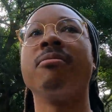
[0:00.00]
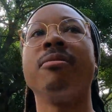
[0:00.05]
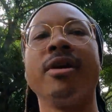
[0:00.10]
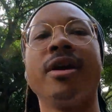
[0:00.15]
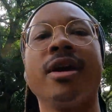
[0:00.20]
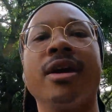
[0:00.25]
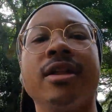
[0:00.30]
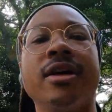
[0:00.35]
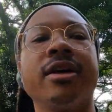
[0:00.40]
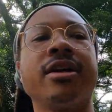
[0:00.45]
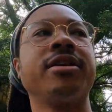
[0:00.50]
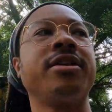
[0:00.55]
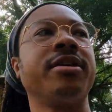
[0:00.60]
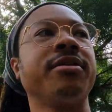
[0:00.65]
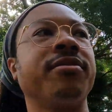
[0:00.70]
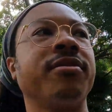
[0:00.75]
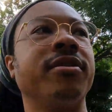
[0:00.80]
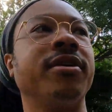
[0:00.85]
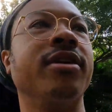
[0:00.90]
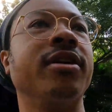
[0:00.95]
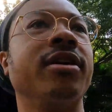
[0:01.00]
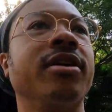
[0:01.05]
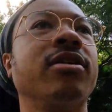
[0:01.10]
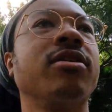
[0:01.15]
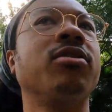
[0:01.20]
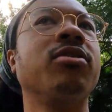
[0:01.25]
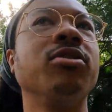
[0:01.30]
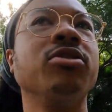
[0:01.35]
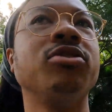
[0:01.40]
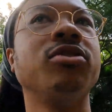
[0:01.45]
But yeah, a lot of different
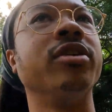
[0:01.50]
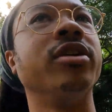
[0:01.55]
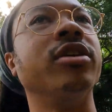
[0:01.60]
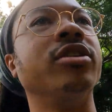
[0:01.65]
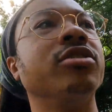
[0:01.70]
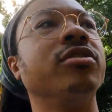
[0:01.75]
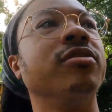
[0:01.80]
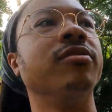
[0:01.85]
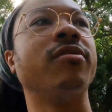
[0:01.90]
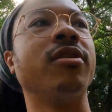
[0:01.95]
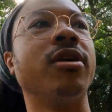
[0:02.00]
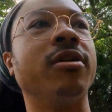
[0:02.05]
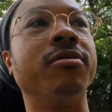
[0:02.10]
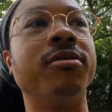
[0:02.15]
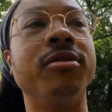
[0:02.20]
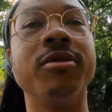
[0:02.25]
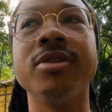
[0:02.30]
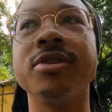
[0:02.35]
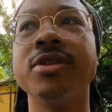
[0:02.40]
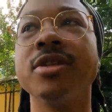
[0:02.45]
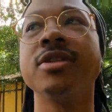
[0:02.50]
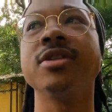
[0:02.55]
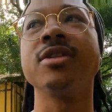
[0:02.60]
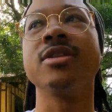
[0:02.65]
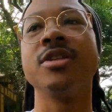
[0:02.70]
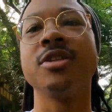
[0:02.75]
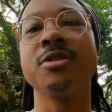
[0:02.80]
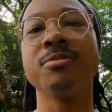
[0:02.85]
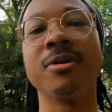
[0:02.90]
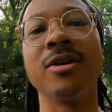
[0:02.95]
cultural influences
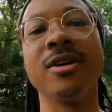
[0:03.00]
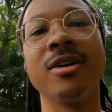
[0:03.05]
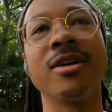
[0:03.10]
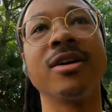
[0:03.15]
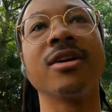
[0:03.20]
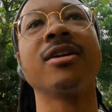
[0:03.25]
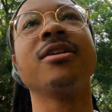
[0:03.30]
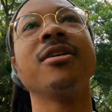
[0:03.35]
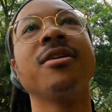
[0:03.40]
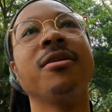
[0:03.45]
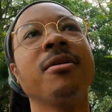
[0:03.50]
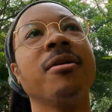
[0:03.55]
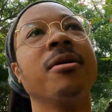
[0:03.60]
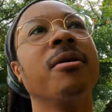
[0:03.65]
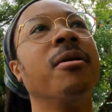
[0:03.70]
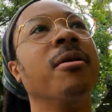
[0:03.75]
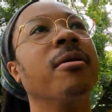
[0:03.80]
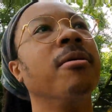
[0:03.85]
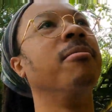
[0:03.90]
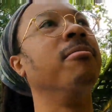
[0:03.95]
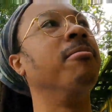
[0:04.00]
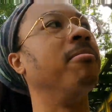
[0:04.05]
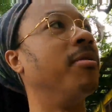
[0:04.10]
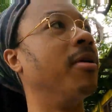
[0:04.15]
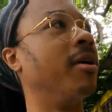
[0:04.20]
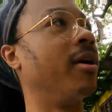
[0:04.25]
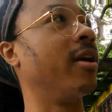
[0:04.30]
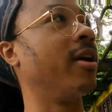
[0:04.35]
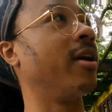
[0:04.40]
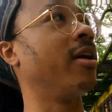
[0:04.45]
in this park.
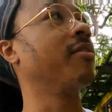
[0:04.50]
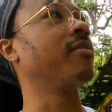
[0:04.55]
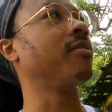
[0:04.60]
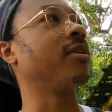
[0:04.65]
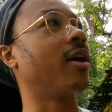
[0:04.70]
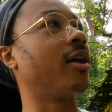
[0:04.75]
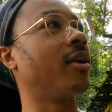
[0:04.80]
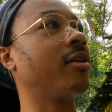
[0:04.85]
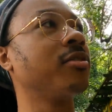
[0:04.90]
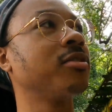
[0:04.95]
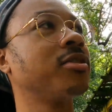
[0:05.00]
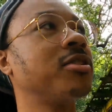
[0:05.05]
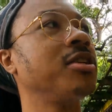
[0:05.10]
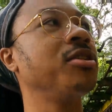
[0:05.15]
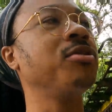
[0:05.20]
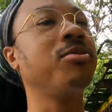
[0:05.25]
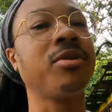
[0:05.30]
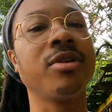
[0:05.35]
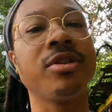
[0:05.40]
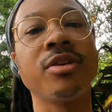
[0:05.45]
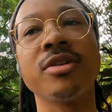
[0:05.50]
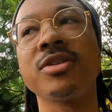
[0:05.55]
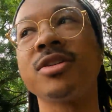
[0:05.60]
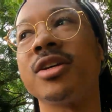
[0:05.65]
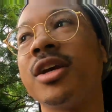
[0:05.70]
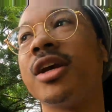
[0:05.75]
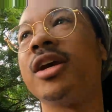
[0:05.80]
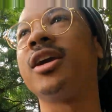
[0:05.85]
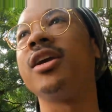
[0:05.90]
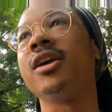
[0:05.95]
But I don't see where they're
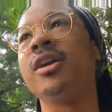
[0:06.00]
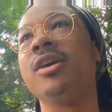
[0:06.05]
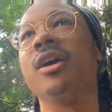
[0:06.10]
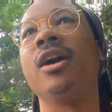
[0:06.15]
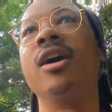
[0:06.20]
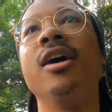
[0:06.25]
saying